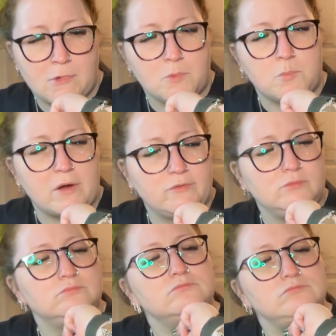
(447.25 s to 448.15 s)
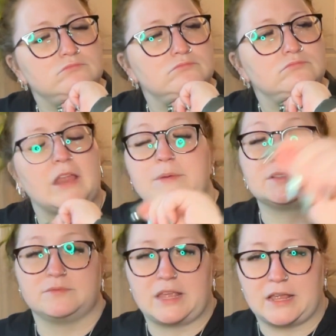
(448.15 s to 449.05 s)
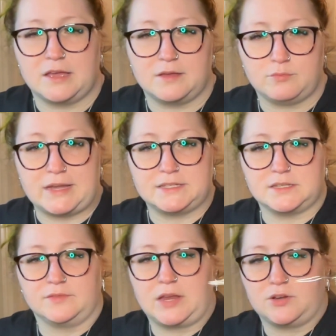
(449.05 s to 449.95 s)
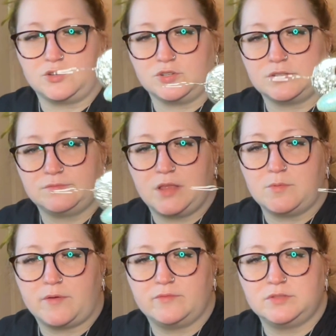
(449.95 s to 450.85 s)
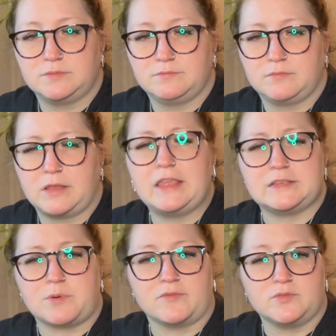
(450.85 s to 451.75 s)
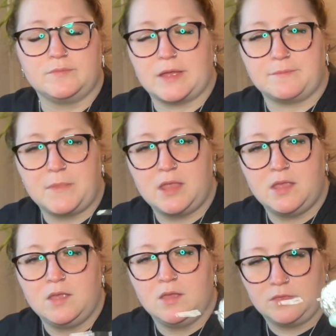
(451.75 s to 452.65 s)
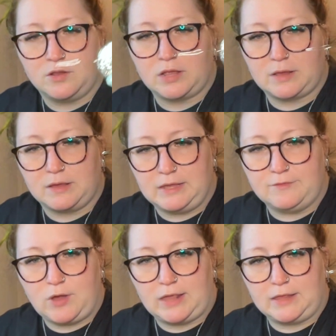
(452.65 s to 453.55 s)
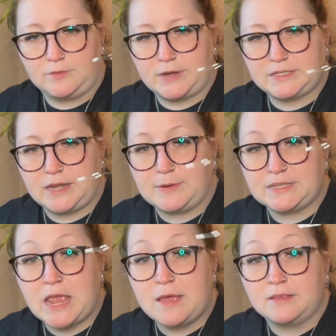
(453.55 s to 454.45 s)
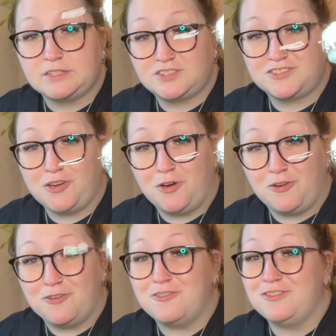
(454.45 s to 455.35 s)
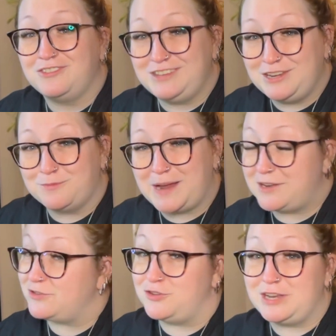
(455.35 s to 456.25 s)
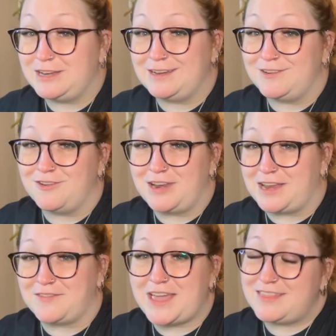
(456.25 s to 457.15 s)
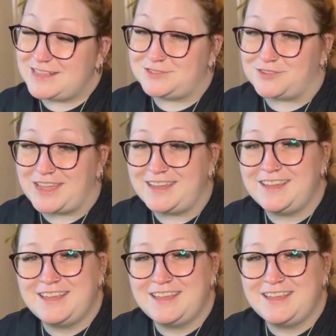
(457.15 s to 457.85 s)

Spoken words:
Marvel. Anyways, like a race of characters in Marvels. I think it's Marvel. Yeah, they're like an evil alien race. Anyways, skull needle minder. You didn't need to know any of that. That's okay.